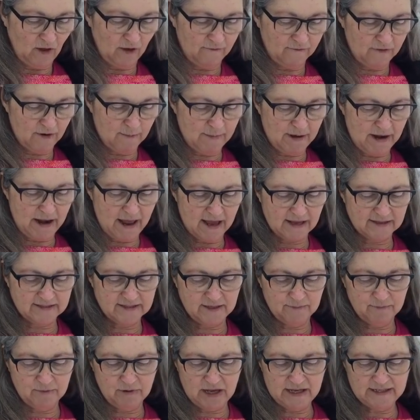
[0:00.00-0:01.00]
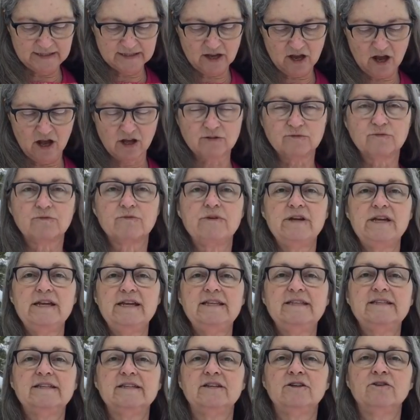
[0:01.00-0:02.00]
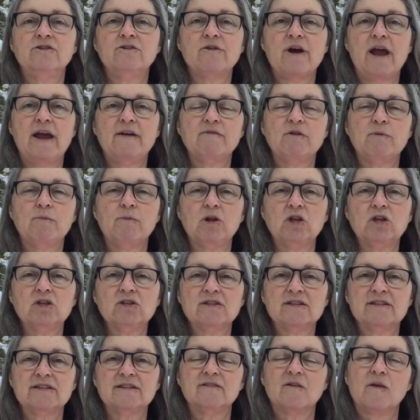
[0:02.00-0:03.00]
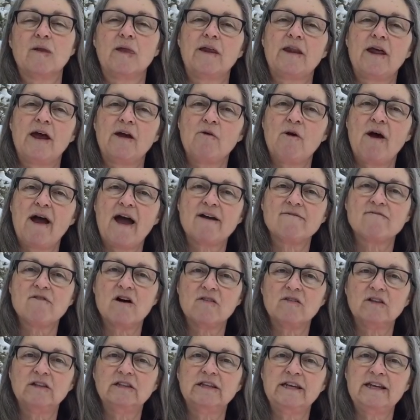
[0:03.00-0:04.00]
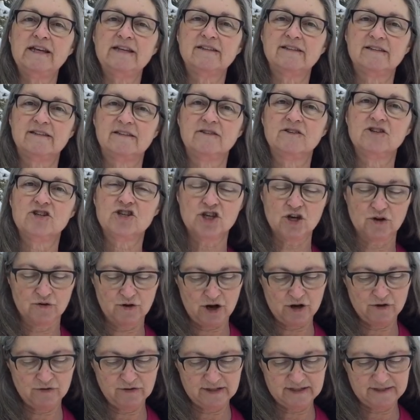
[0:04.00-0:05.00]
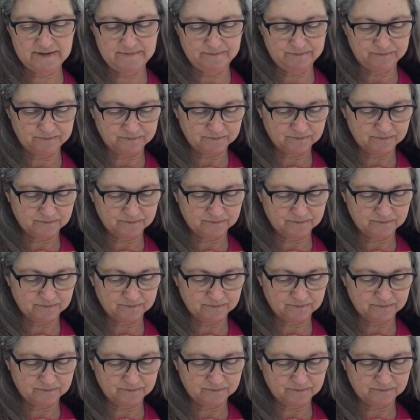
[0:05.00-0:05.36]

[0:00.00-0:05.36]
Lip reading: from an Etsy place called Reed's Engravables, and I will have all the links in the show notes.